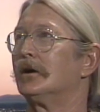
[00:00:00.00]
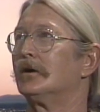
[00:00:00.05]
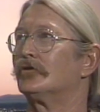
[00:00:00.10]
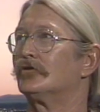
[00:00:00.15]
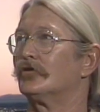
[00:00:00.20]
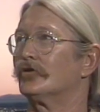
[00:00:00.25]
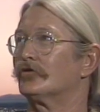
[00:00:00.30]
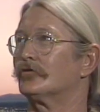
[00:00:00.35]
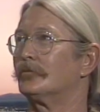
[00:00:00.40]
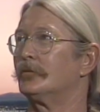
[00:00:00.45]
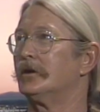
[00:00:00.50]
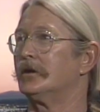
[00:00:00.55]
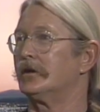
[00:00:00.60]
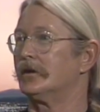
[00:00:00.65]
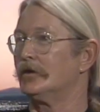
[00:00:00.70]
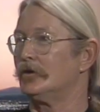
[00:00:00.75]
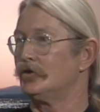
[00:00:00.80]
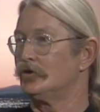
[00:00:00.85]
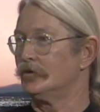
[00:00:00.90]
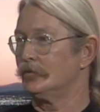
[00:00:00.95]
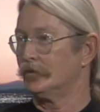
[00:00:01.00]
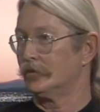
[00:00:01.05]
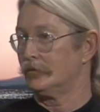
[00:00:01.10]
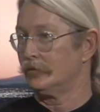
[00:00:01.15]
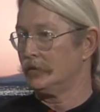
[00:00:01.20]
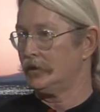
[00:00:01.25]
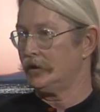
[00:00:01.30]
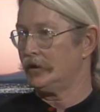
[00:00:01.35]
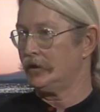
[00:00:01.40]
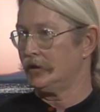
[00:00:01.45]
it's just being a
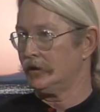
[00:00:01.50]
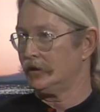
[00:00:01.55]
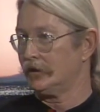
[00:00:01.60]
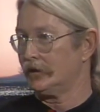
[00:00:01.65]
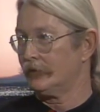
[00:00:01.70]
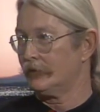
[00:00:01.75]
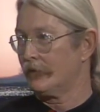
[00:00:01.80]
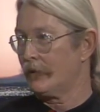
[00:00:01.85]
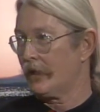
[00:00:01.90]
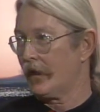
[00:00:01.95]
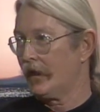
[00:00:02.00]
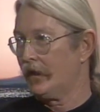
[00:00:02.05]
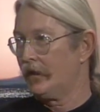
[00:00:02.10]
human being